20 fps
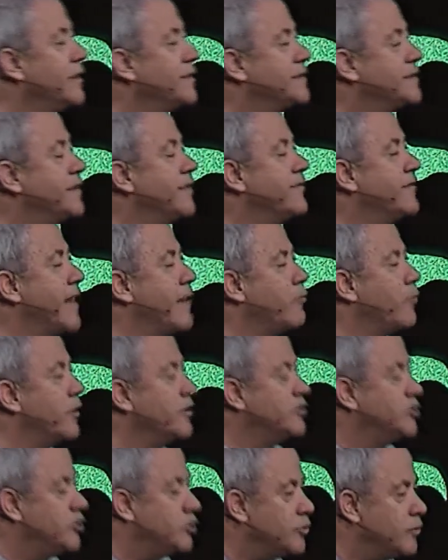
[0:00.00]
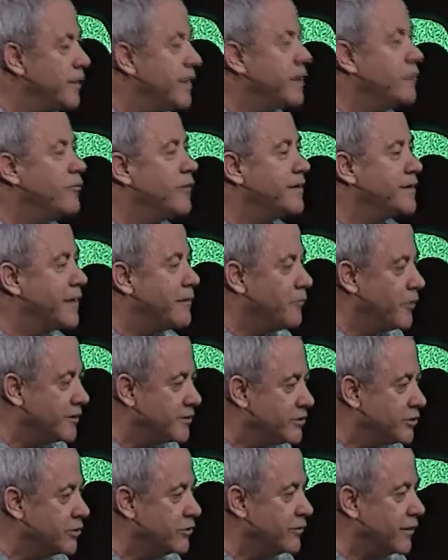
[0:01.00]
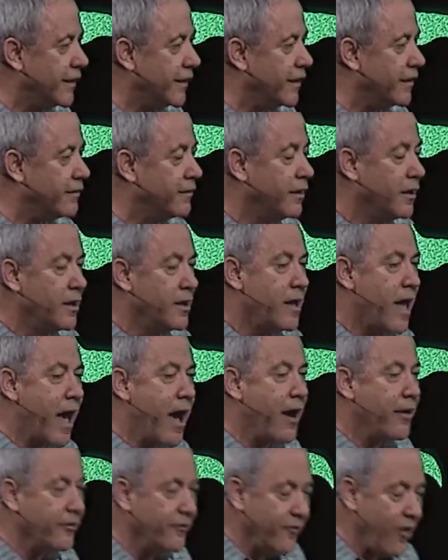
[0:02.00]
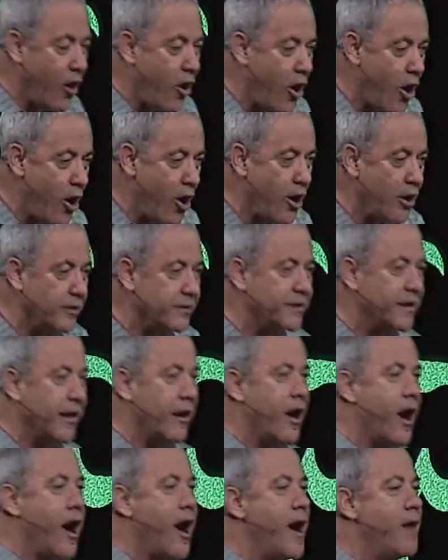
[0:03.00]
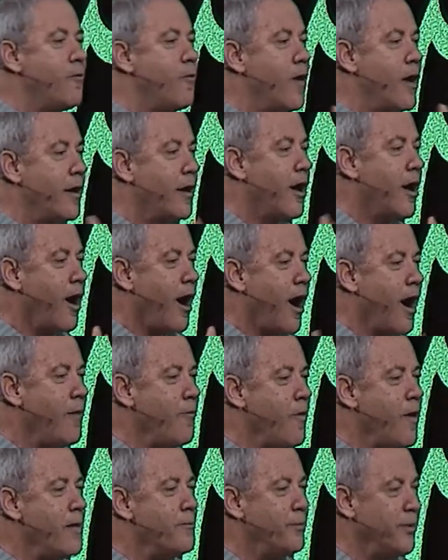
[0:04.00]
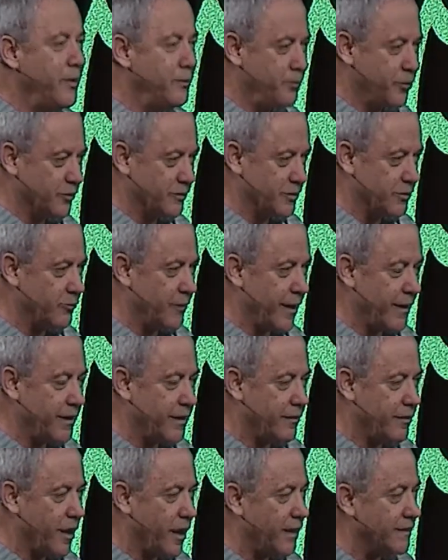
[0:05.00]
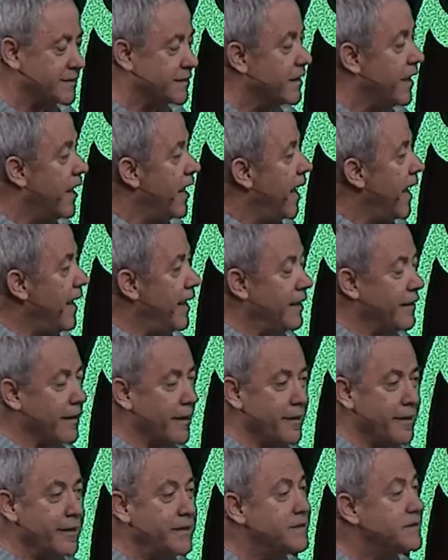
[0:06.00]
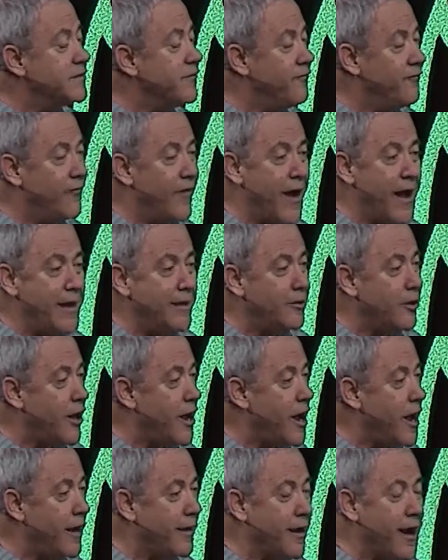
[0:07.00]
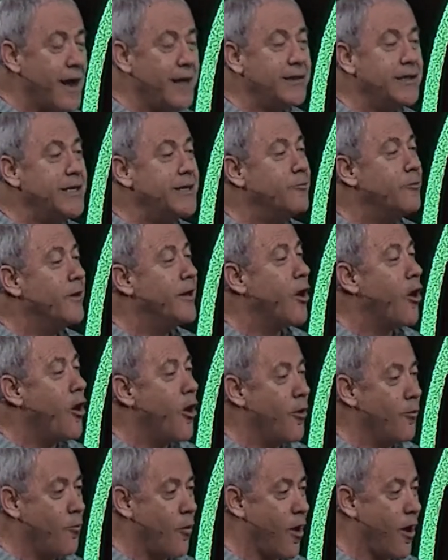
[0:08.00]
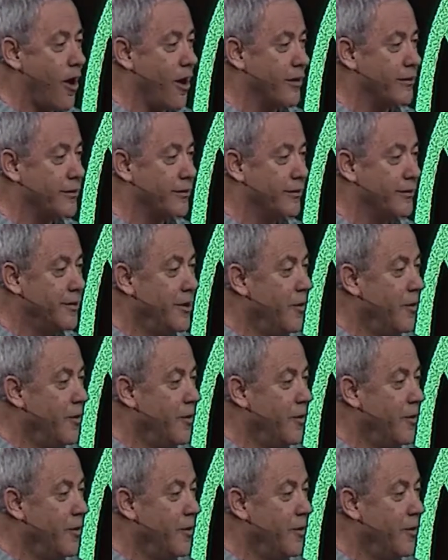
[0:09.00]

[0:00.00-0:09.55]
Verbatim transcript: Listen, they were doing what they were doing out of a heart that I want, I want people to recognize. And, hey, and it's a fine line. I think we all walk.